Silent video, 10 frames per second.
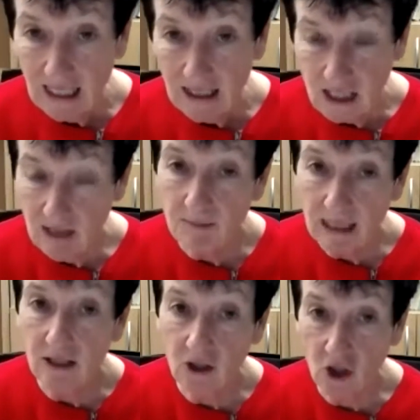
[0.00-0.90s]
$10
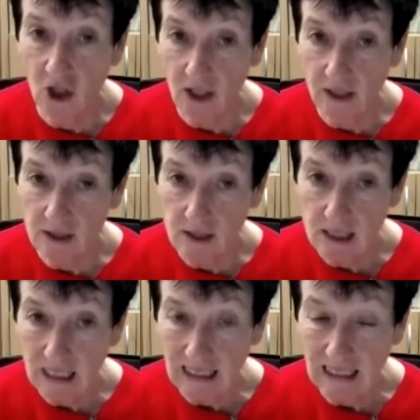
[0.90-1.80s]
billion
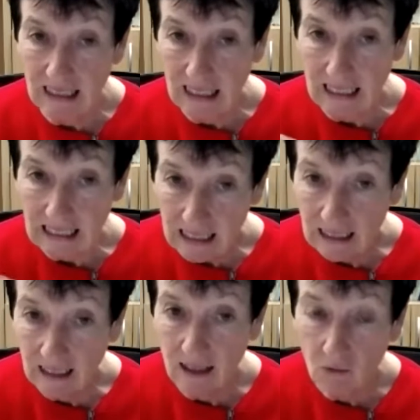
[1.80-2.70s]
in a
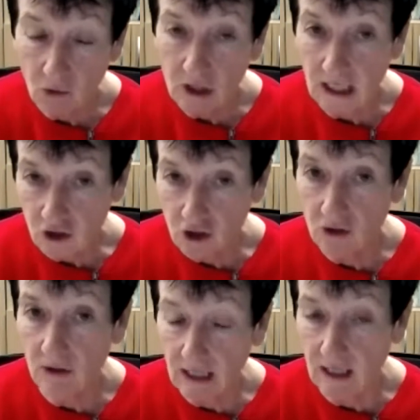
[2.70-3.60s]
year would get
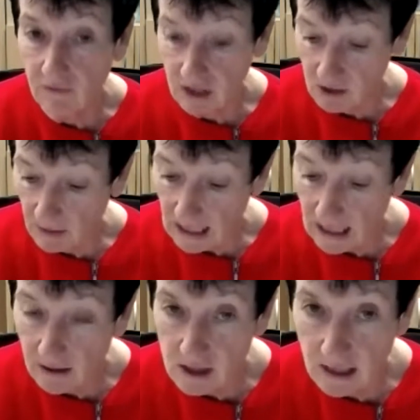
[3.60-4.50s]
you an investment
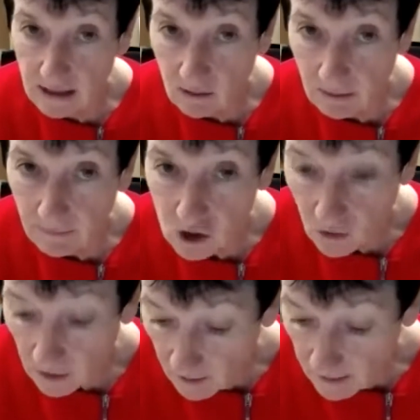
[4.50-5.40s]
allowance like the one we're
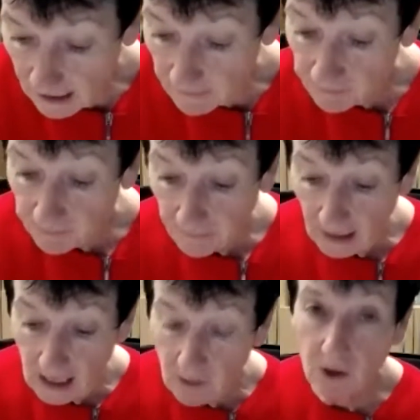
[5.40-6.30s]
talking about.
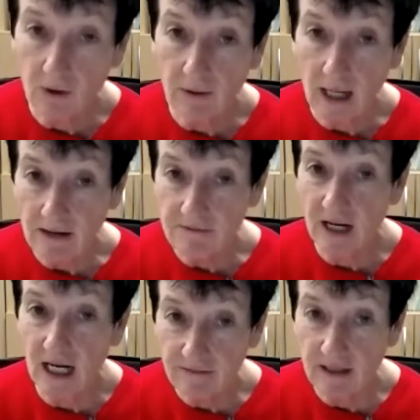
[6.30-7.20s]
It would create
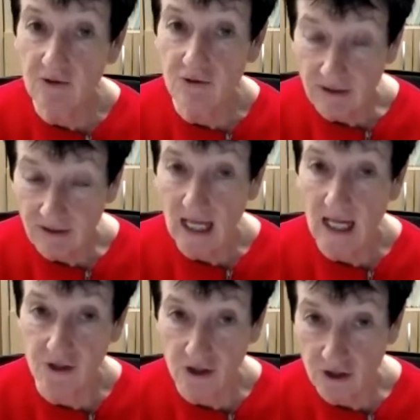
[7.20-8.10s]

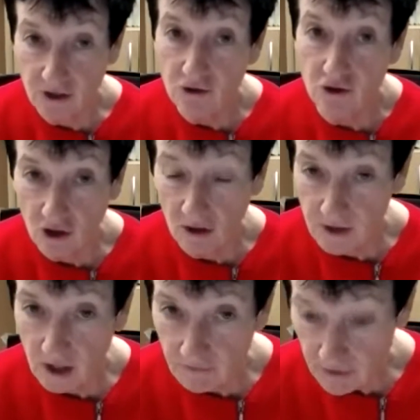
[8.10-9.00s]
500,000 new jobs
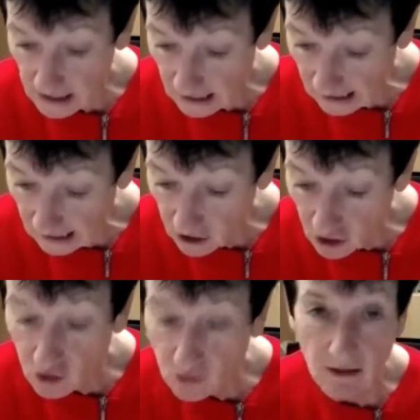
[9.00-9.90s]
over a decade and
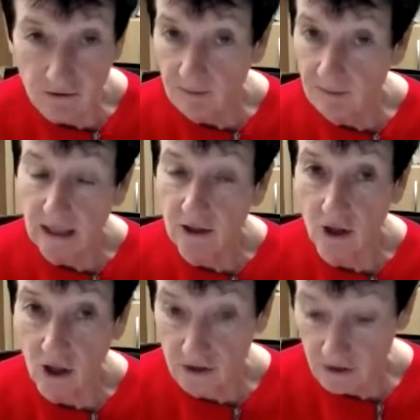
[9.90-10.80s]
$200 billion
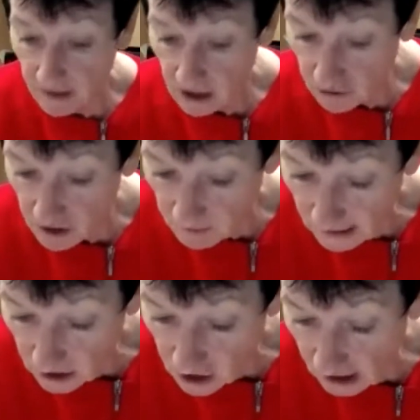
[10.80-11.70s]
of extra
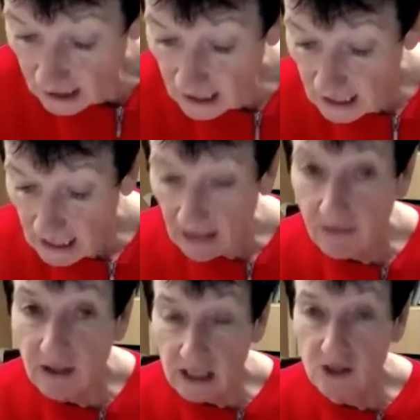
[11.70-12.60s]
expenditure. And
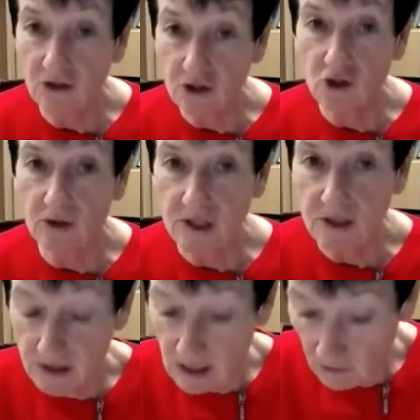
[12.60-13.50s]
these are the
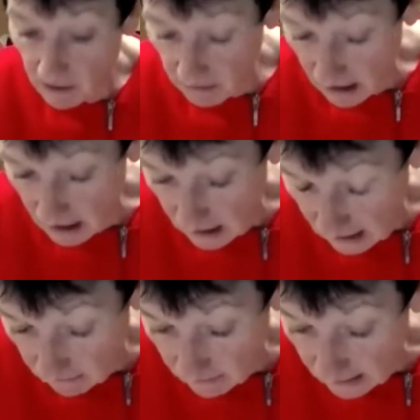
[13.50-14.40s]
choices that we think
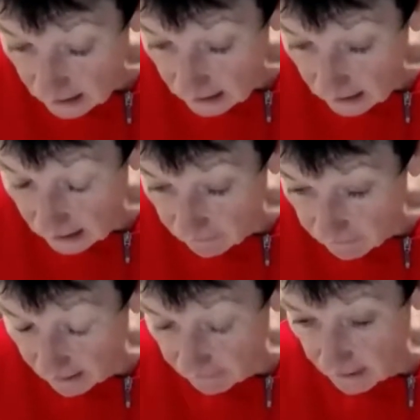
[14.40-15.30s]
are really in
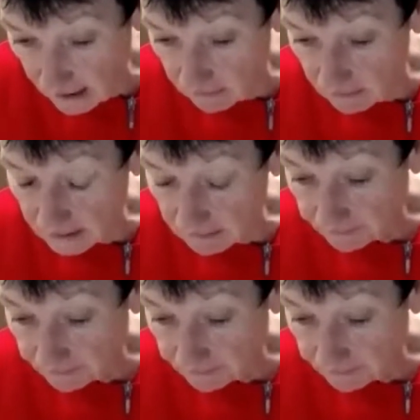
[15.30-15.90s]
front of the government.